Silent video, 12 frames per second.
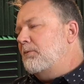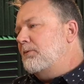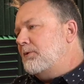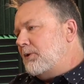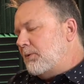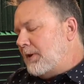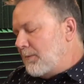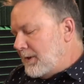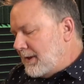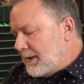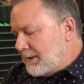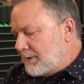tell me
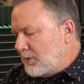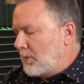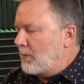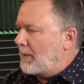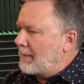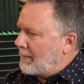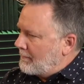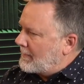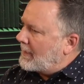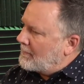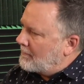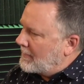this. So, and I'm
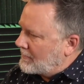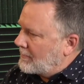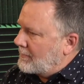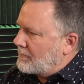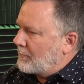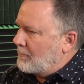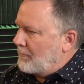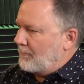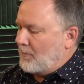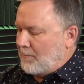kind of mentioned this to you before.